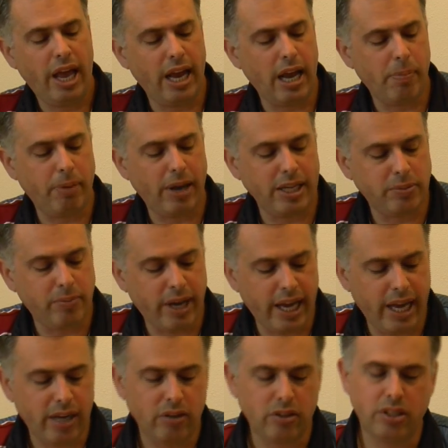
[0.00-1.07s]
and I place my
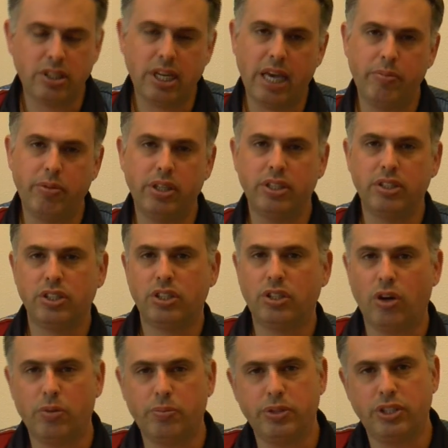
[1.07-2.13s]
hand on the table in the
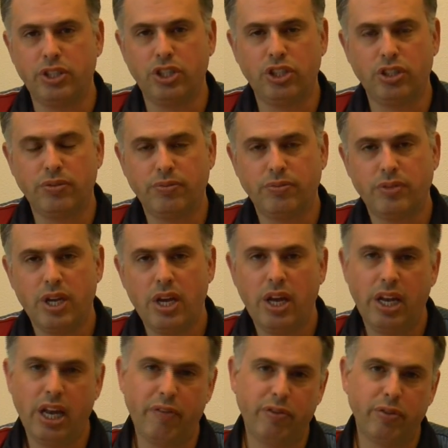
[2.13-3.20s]
start position.
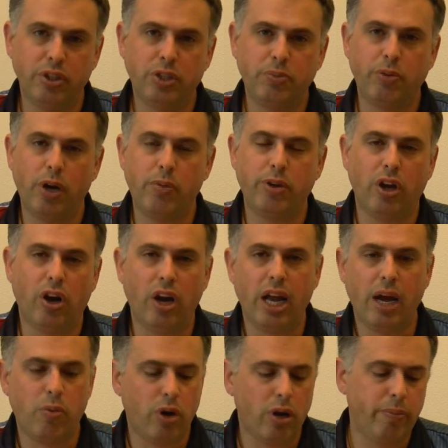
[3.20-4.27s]
Now from this moment on,
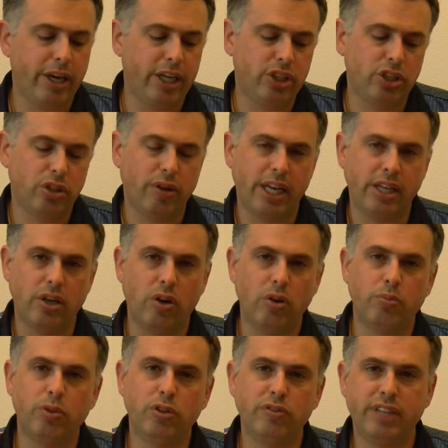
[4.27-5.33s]
I want to make sure I
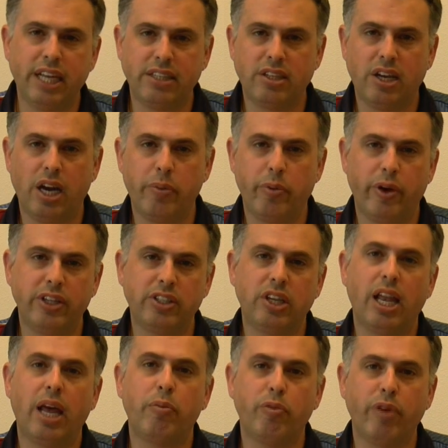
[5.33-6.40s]
don't move that timer
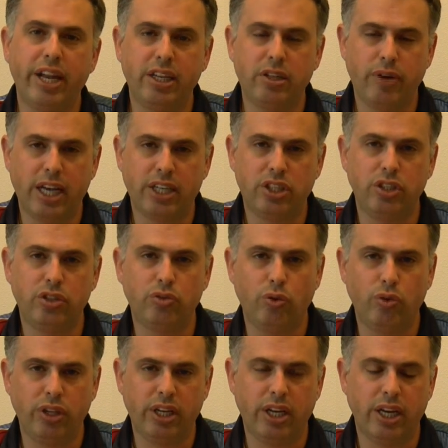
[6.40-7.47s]
until I'm ready to actually
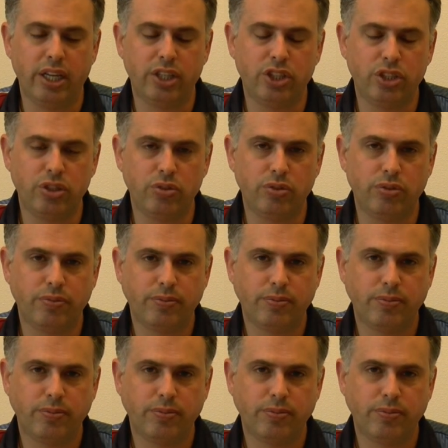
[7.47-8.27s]
draw the gun and shoot.